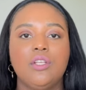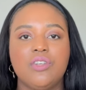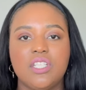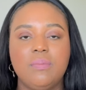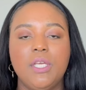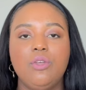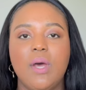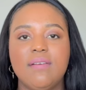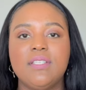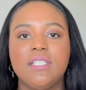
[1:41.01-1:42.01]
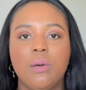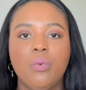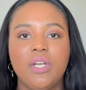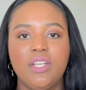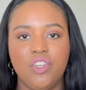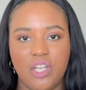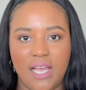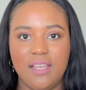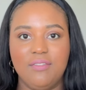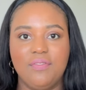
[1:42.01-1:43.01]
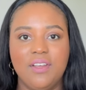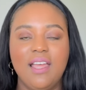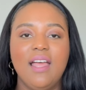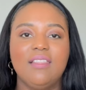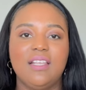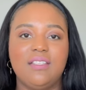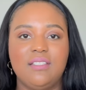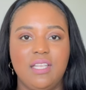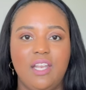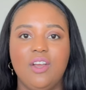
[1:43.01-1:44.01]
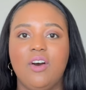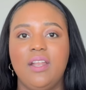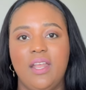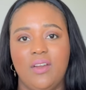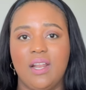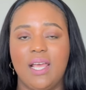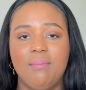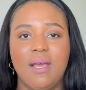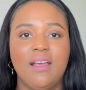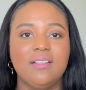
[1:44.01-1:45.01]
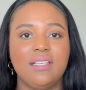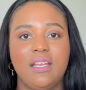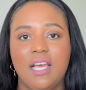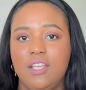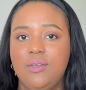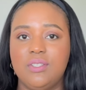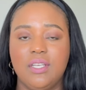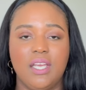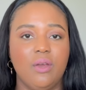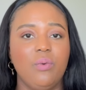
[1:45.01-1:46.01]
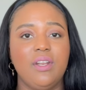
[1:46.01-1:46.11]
Trust me, you have someone in your life that's sitting on the airline miles and not using it.